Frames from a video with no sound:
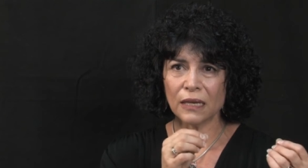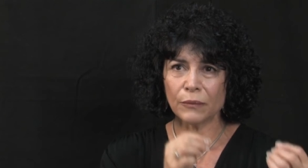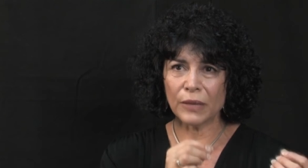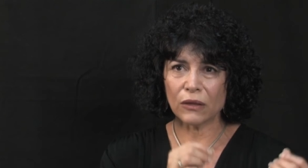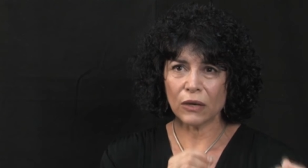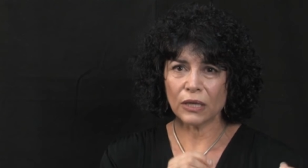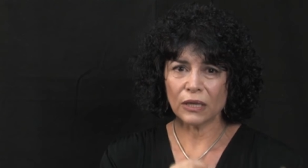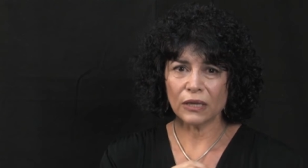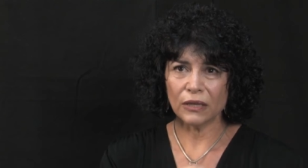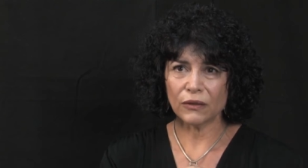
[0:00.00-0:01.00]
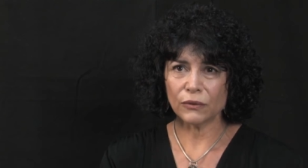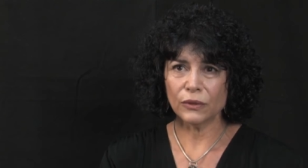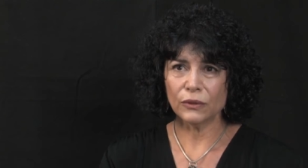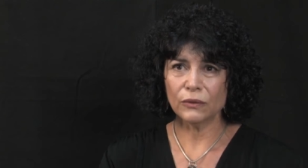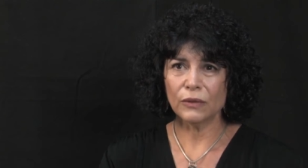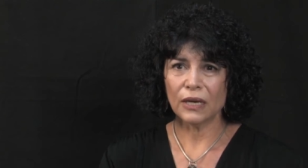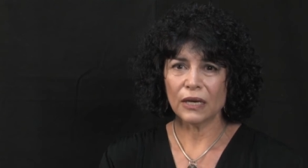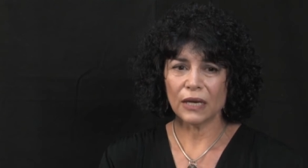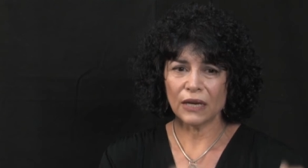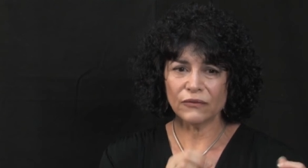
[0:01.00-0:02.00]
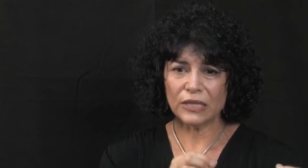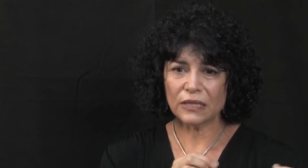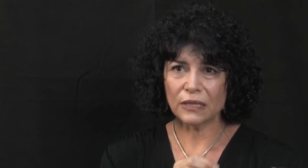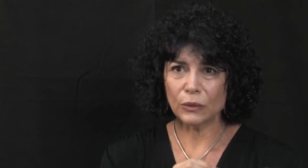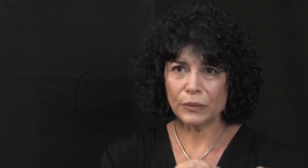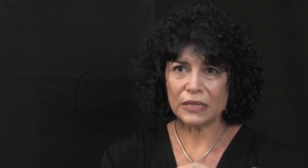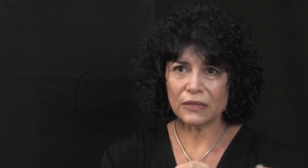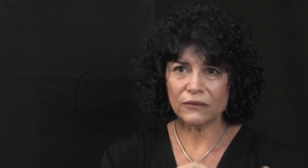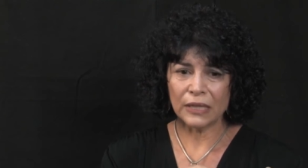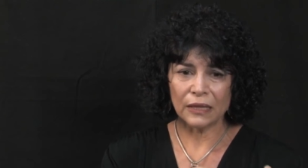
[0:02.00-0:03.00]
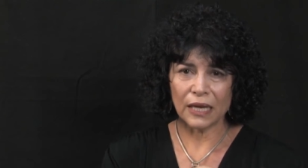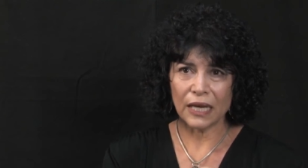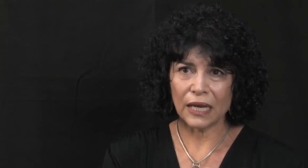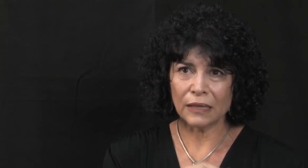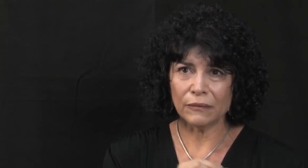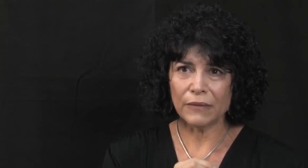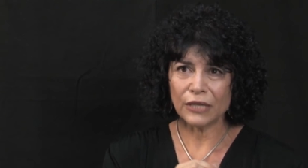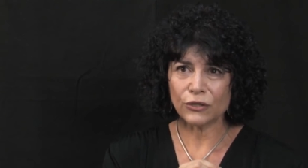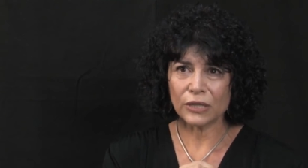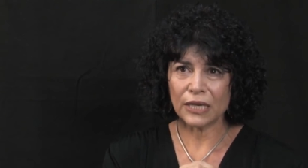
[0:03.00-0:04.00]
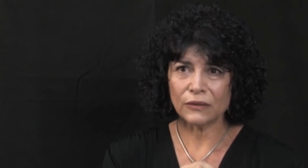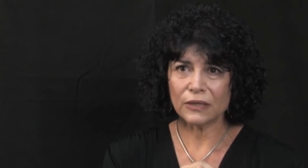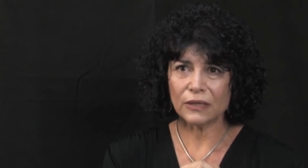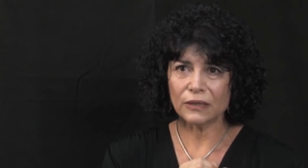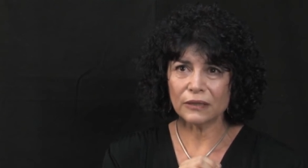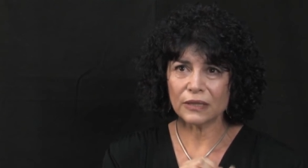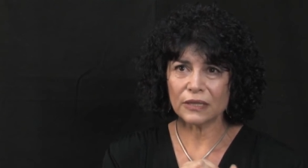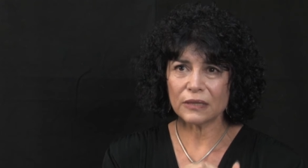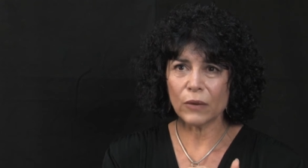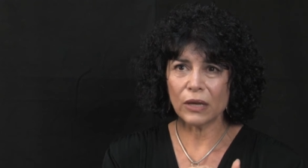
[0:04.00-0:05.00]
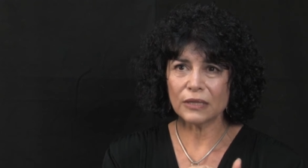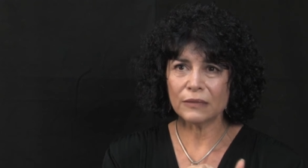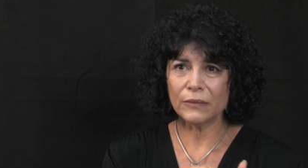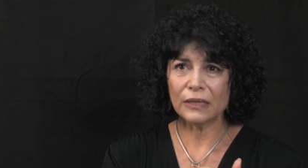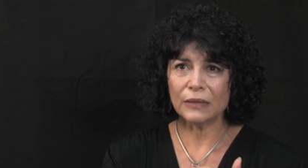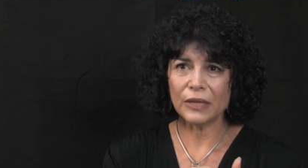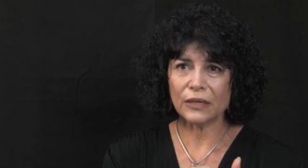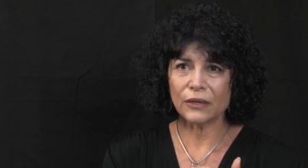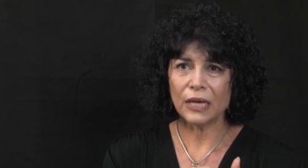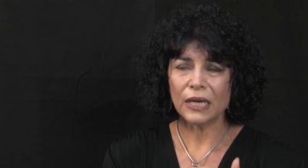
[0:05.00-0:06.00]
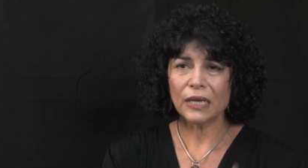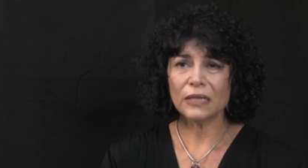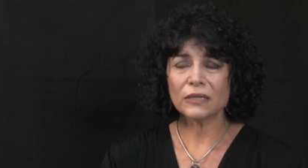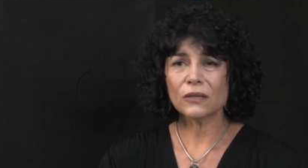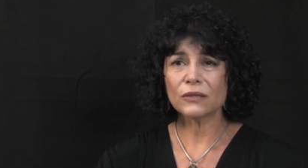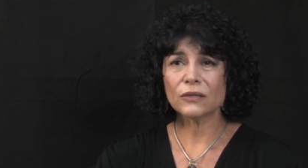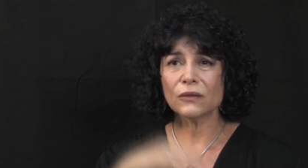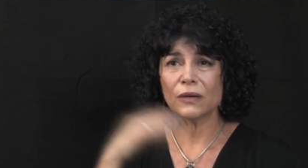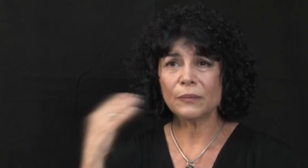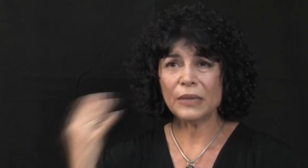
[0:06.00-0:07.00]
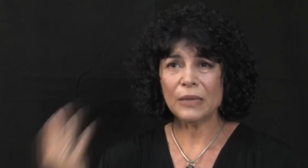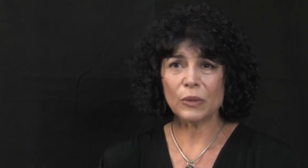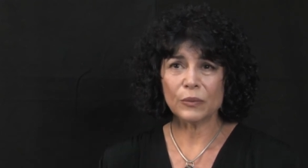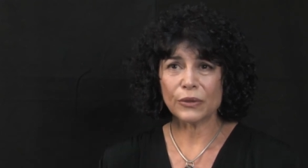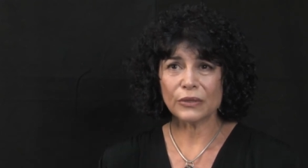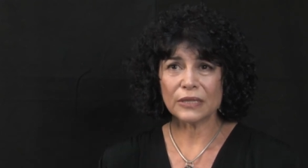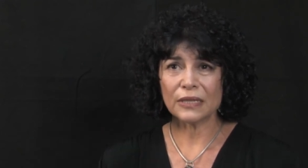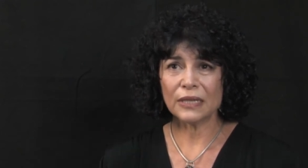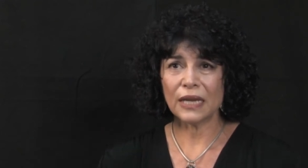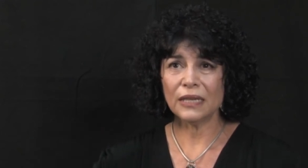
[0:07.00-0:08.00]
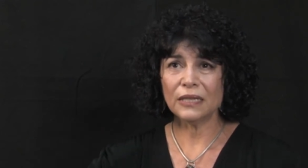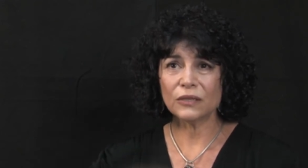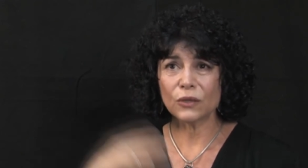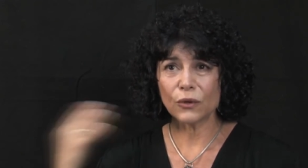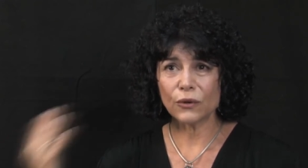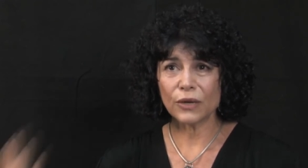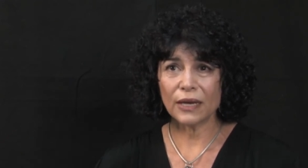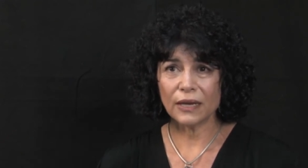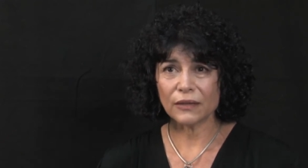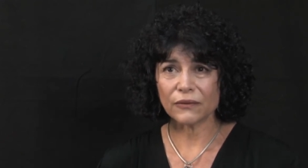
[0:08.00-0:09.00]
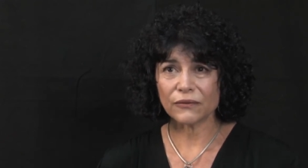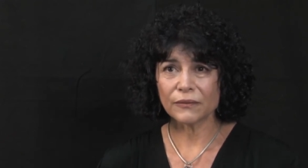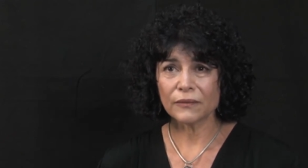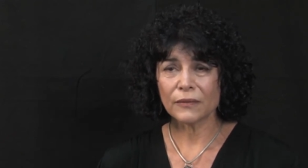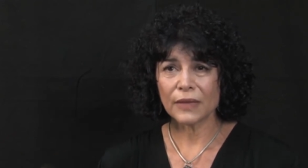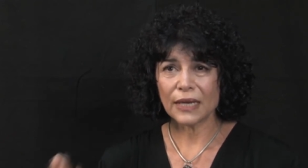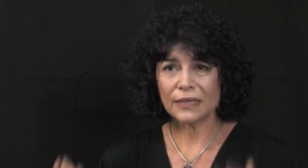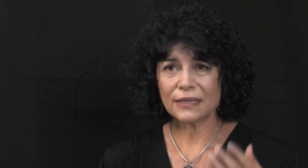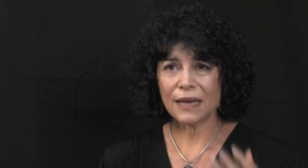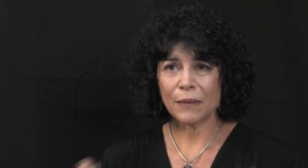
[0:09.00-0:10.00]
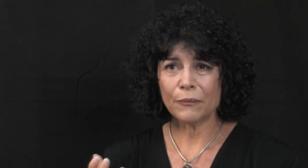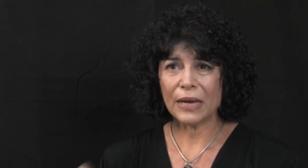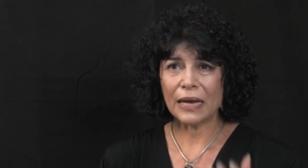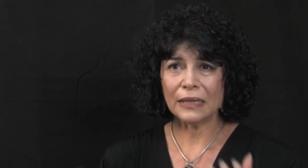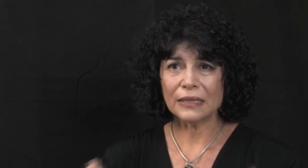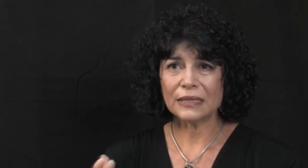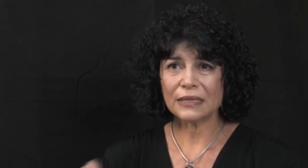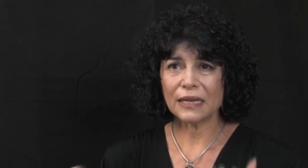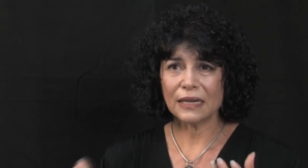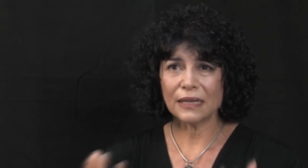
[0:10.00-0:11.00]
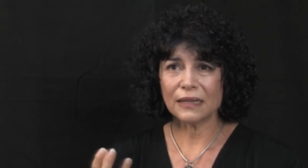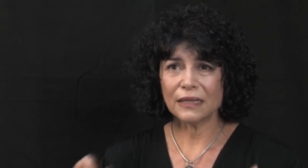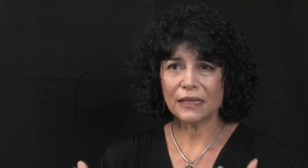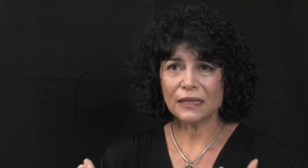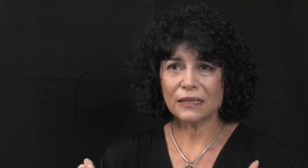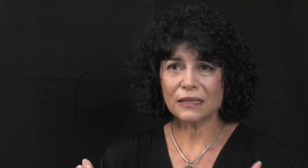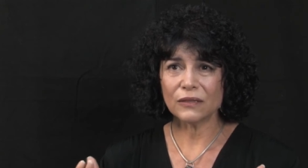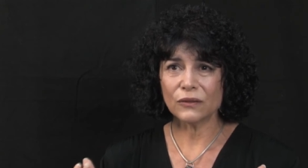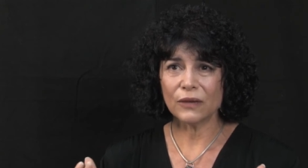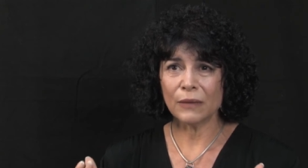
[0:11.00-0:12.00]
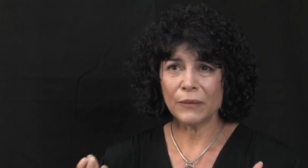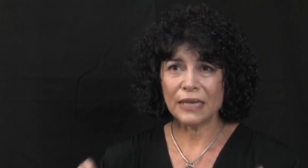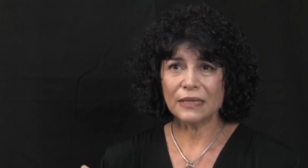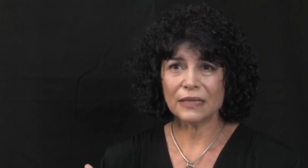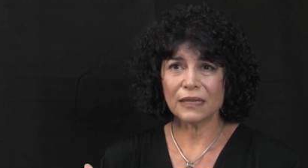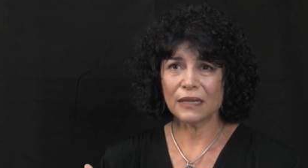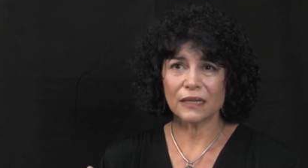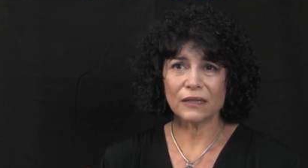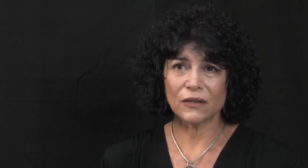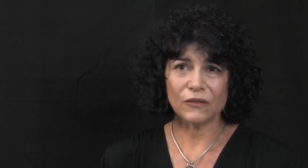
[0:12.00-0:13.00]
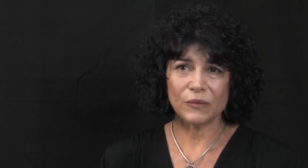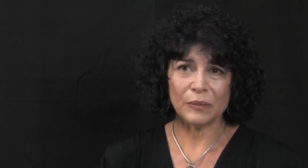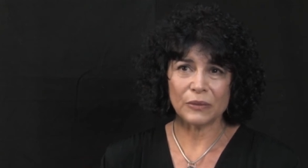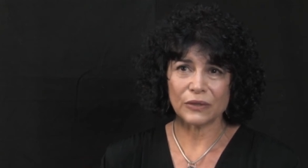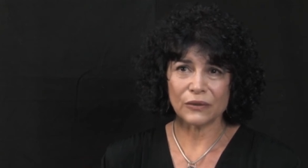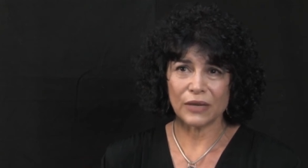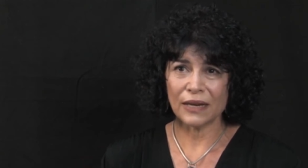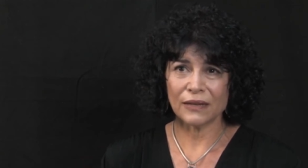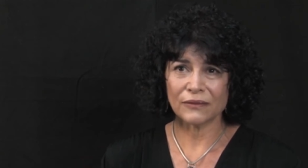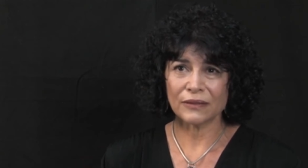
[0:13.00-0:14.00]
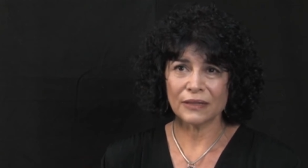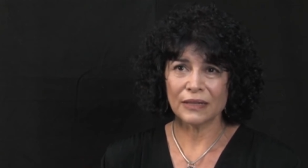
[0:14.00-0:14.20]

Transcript: think methodically through every single piece of inlay and measure down to the smallest millimeter, he's also a people person, and he's so creative. It's that balance that I think is so amazing that a lot of people don't have.